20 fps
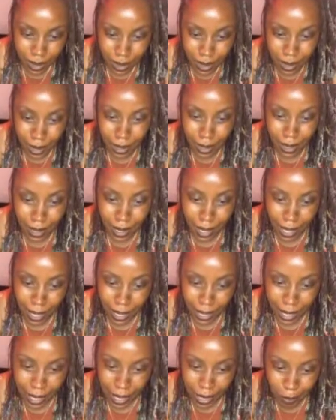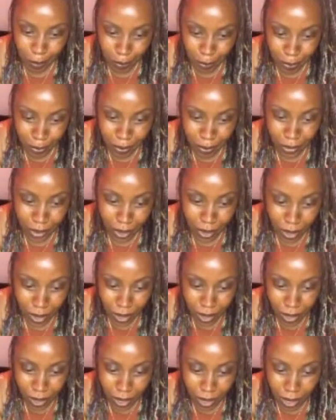All right.
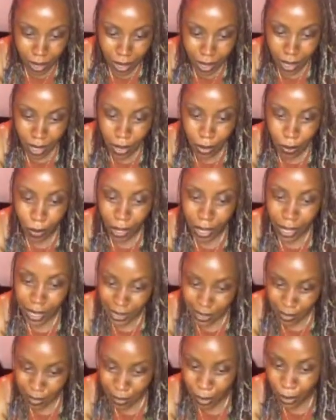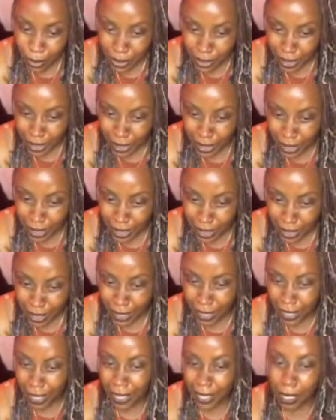While it's frozen again, I think
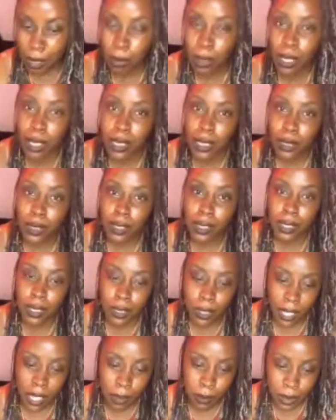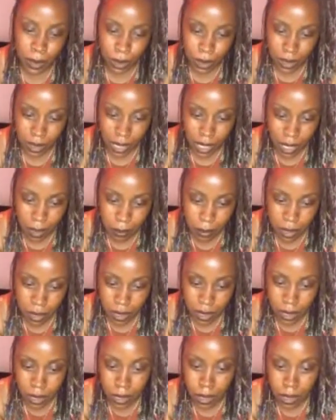let me describe what just happened.